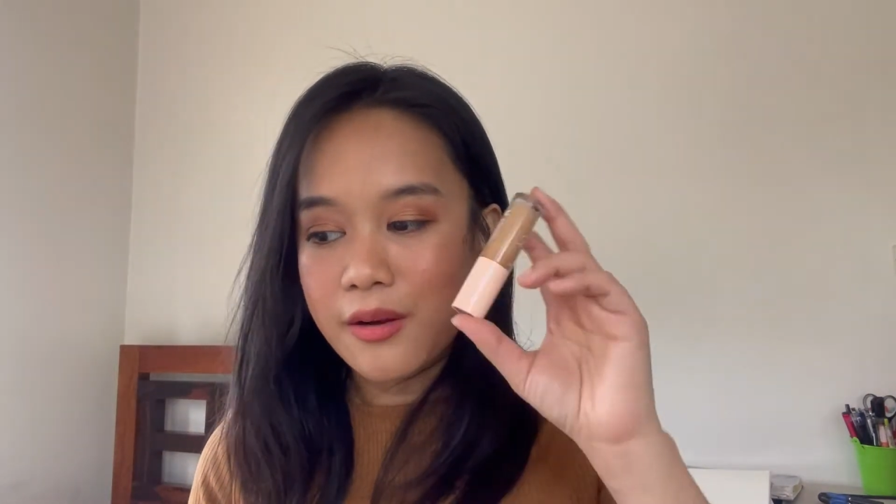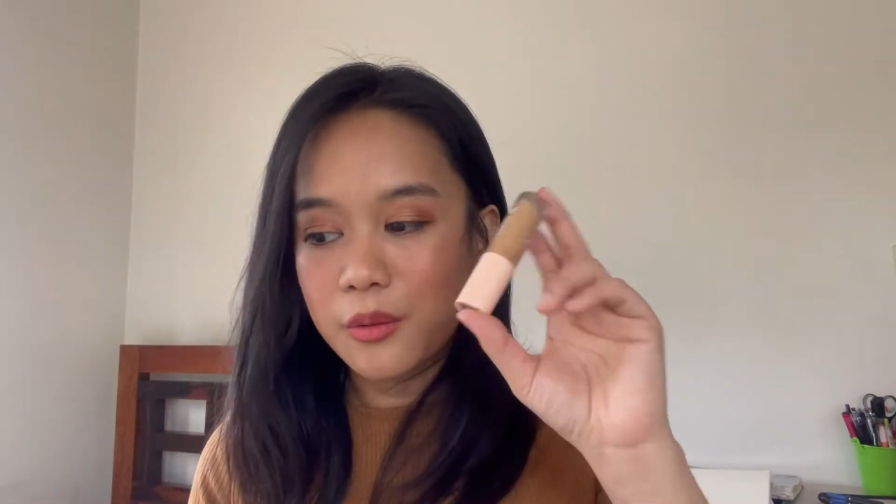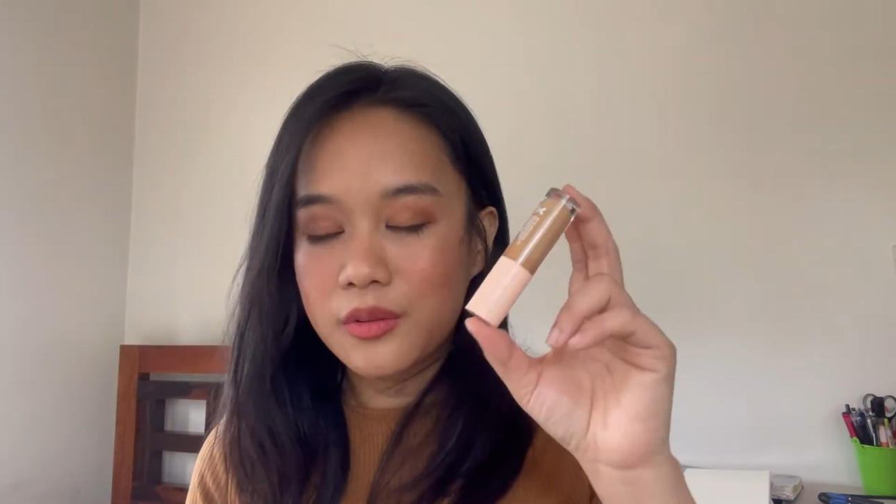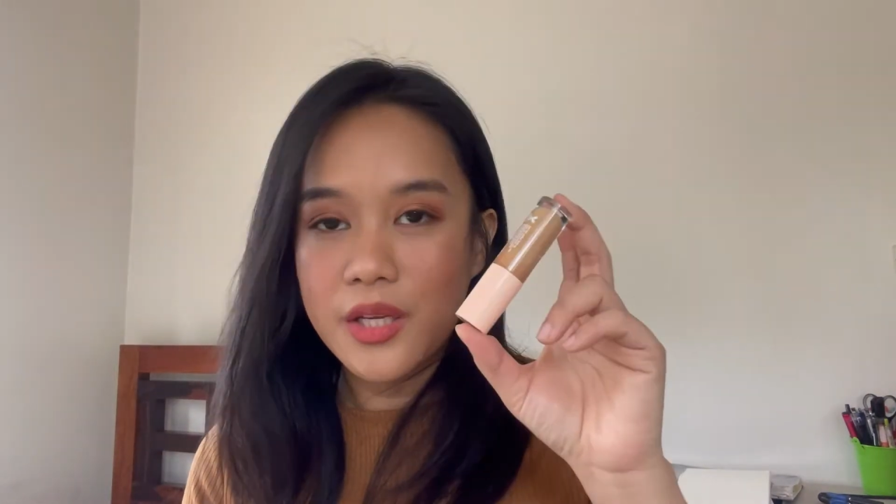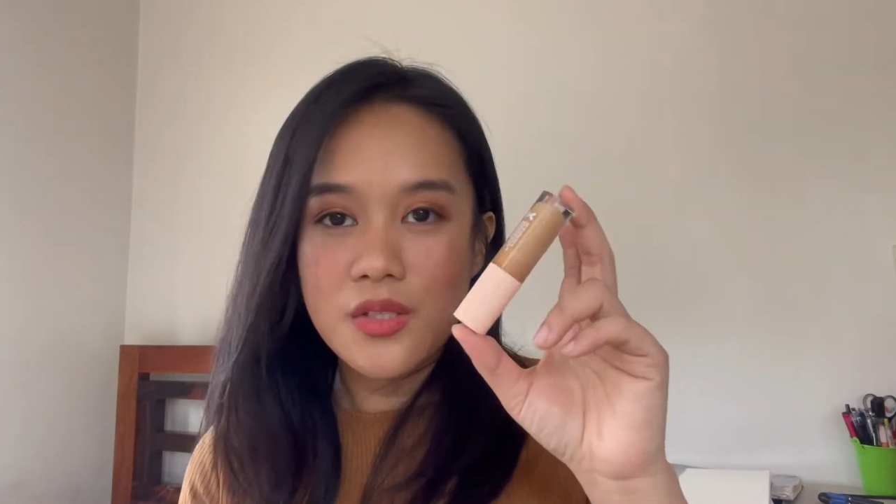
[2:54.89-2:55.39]

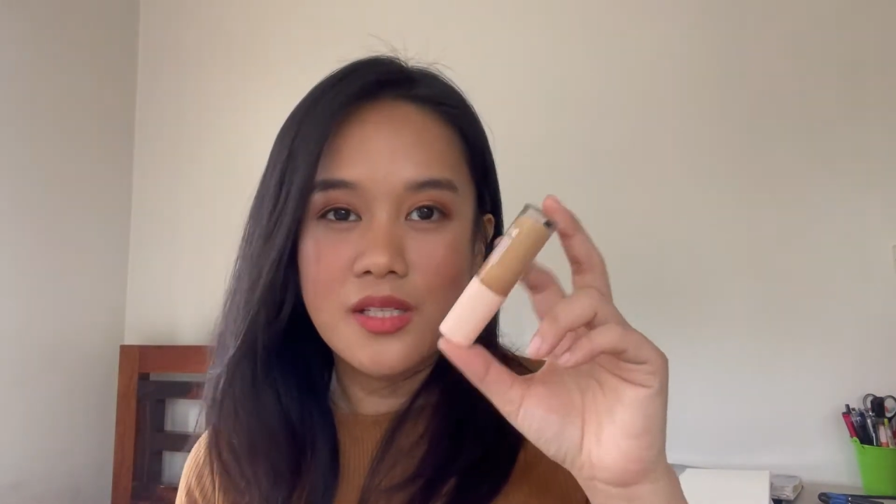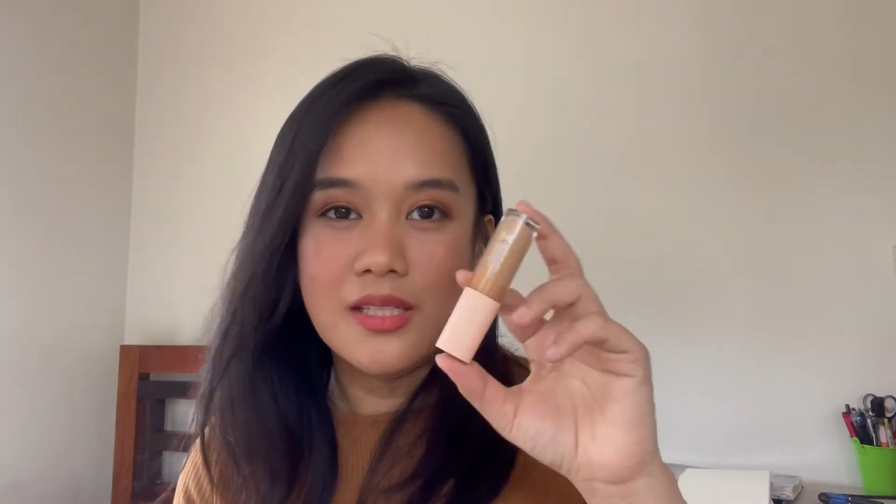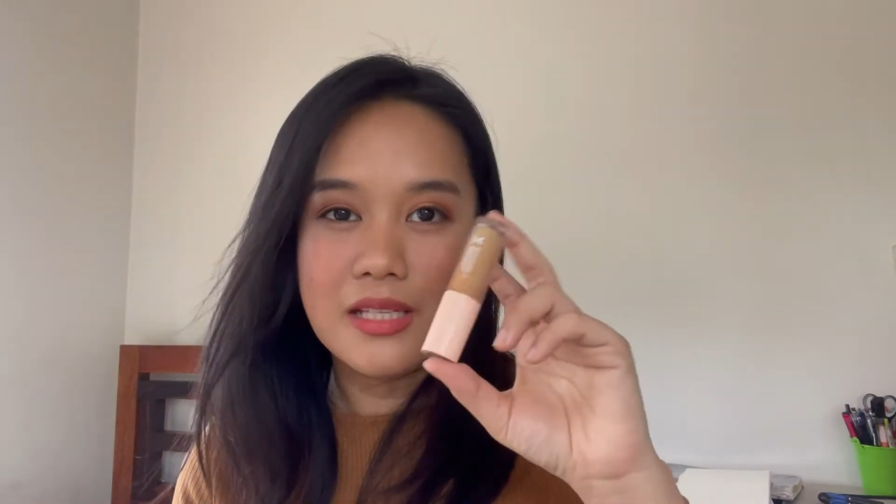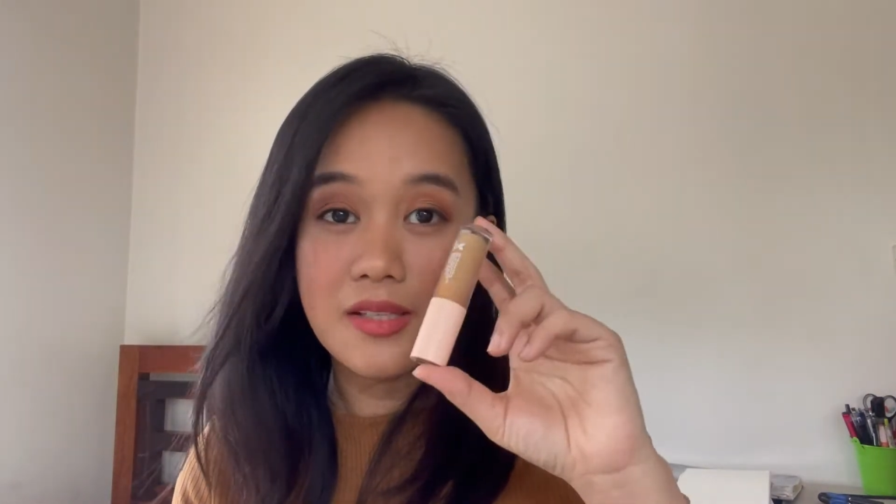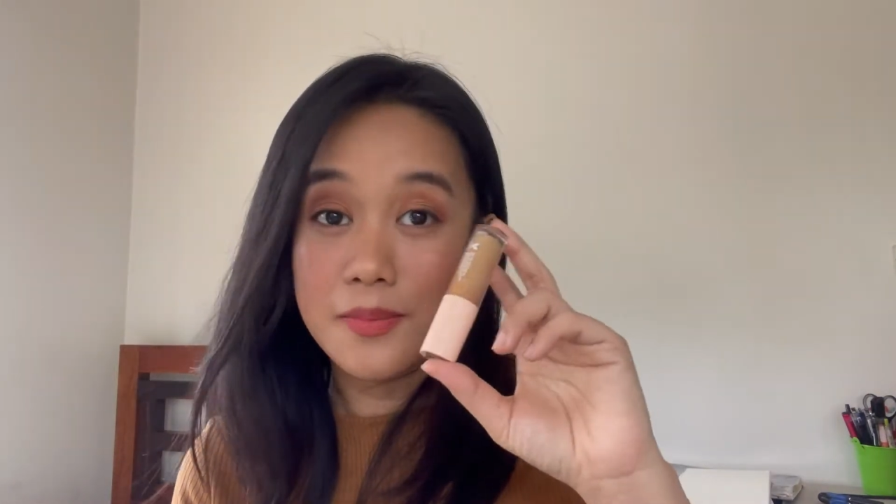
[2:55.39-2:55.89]
only use this
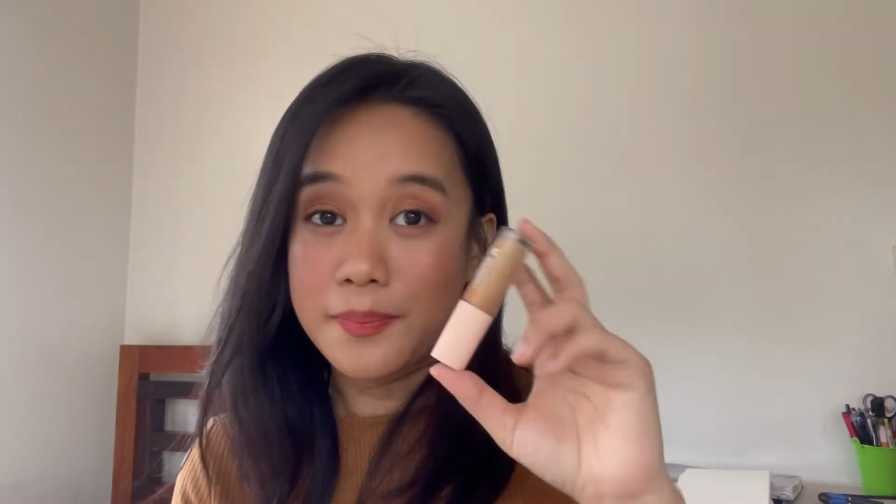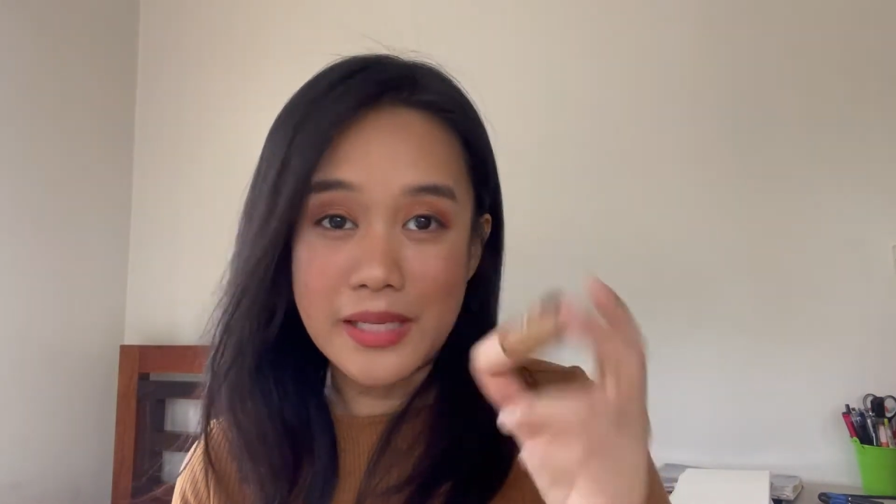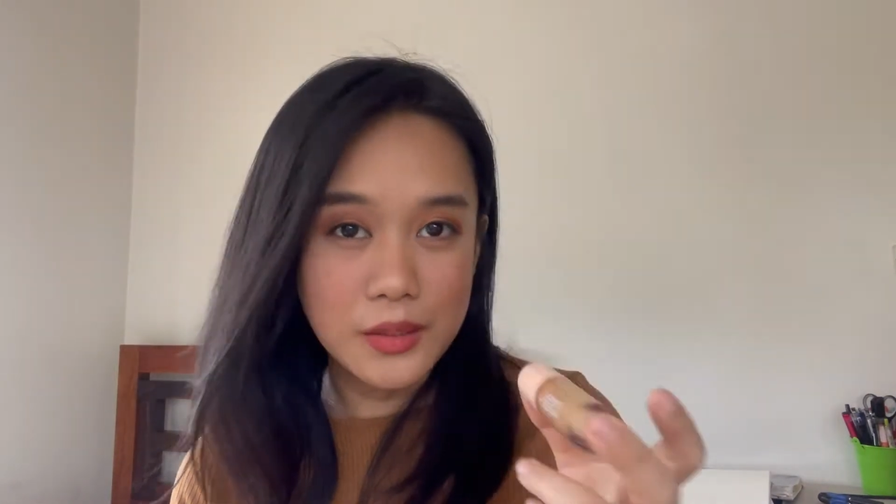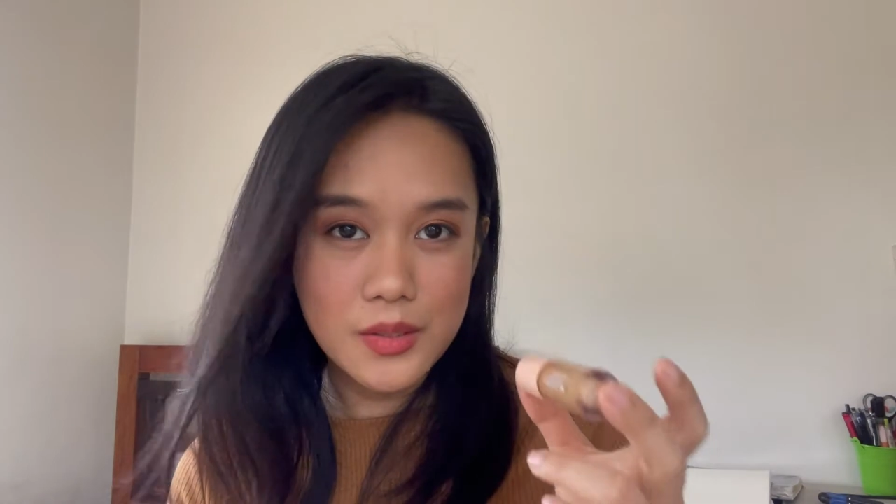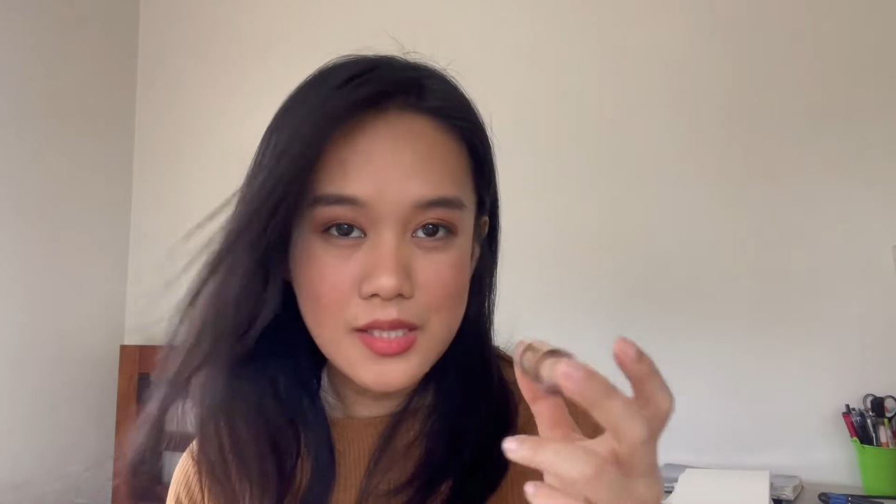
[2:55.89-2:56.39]
as a
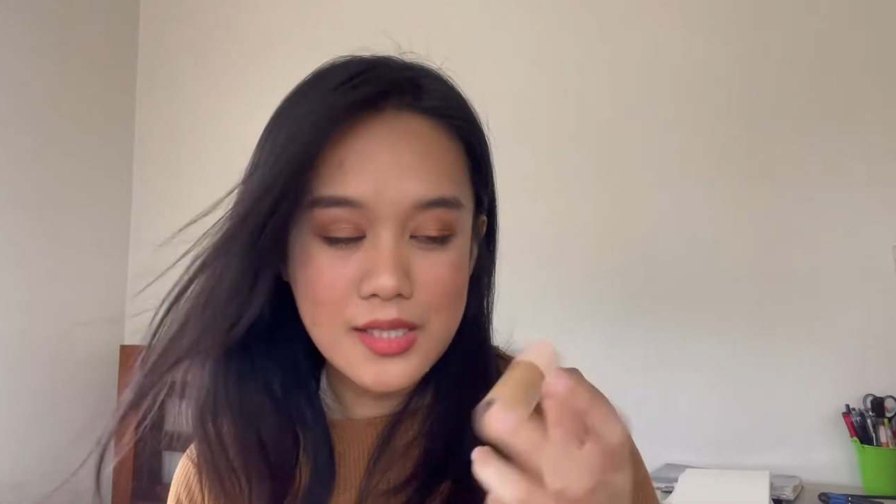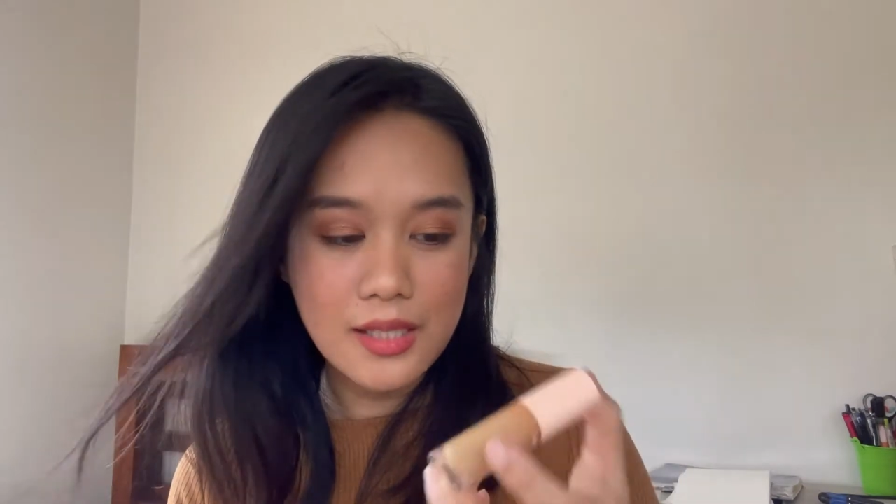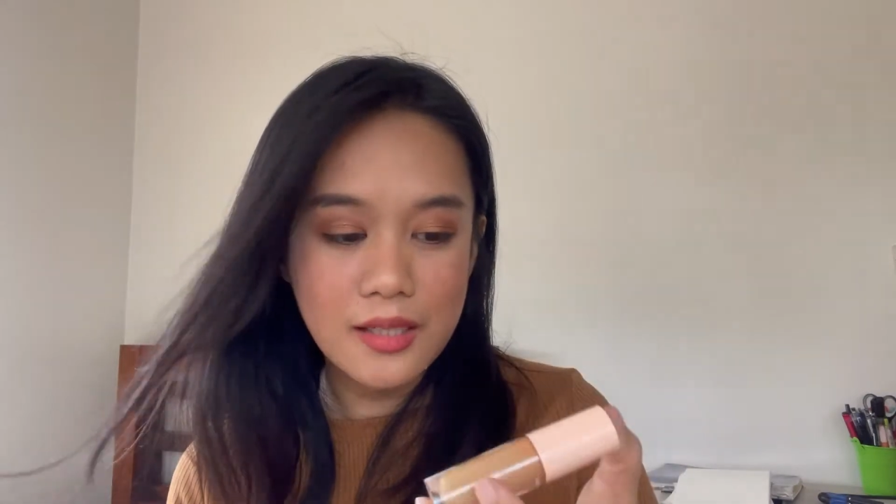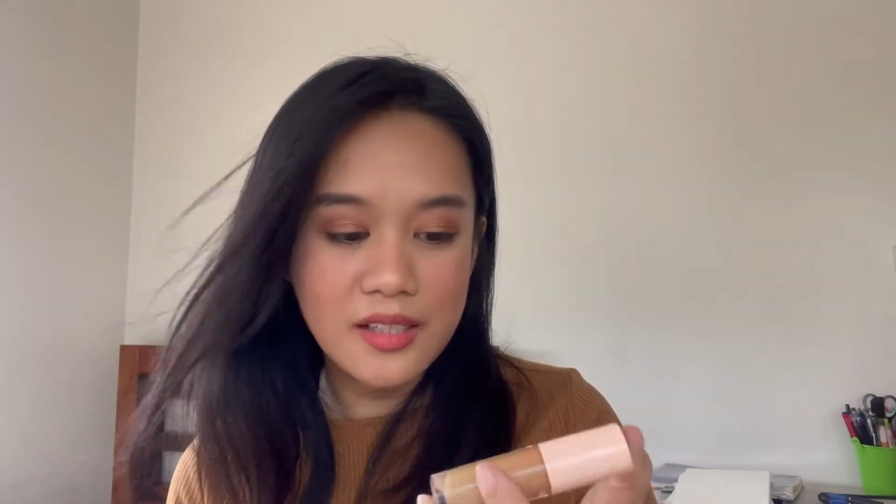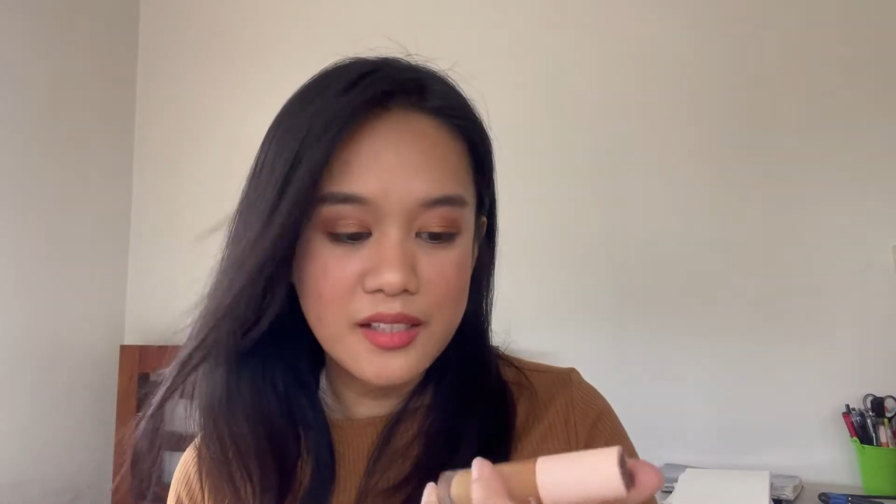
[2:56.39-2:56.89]
spot
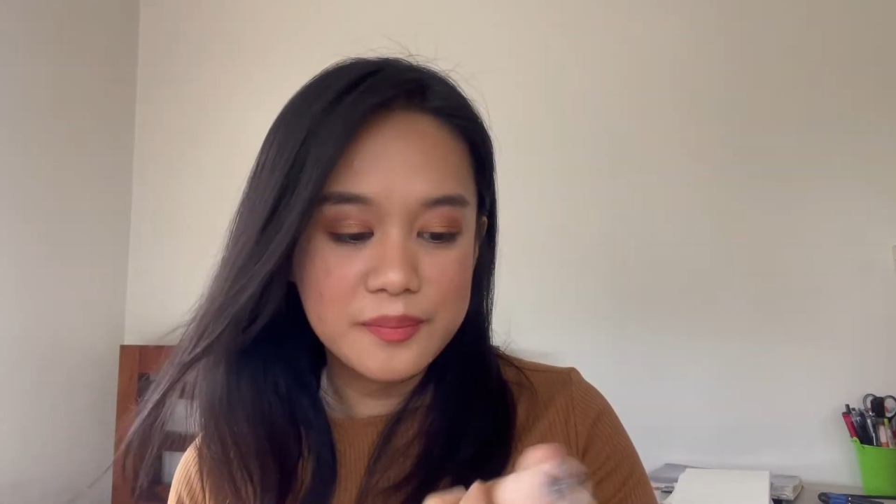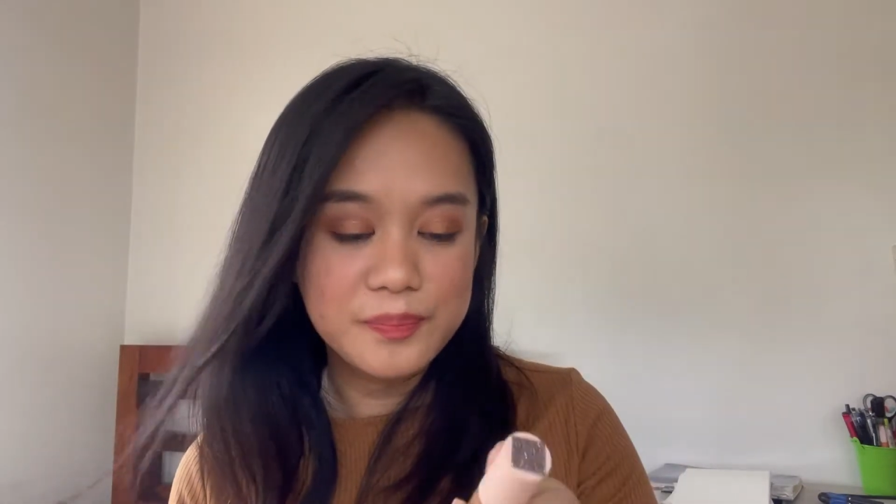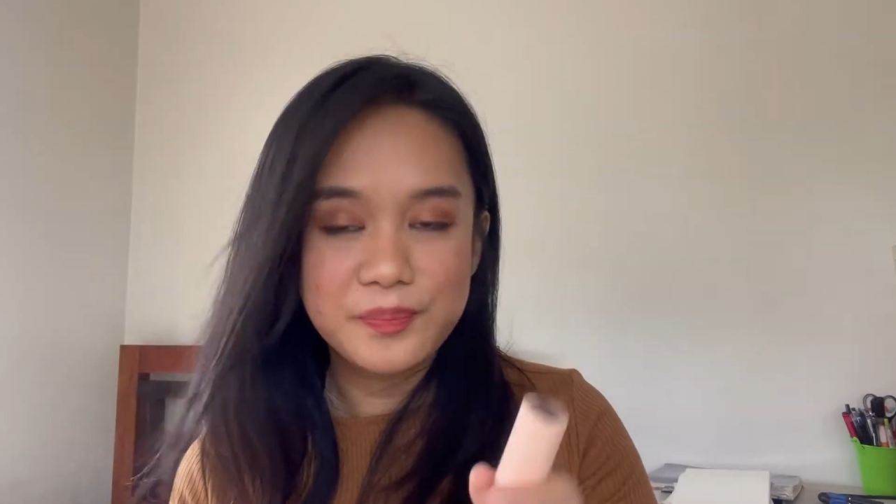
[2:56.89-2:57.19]
concealer,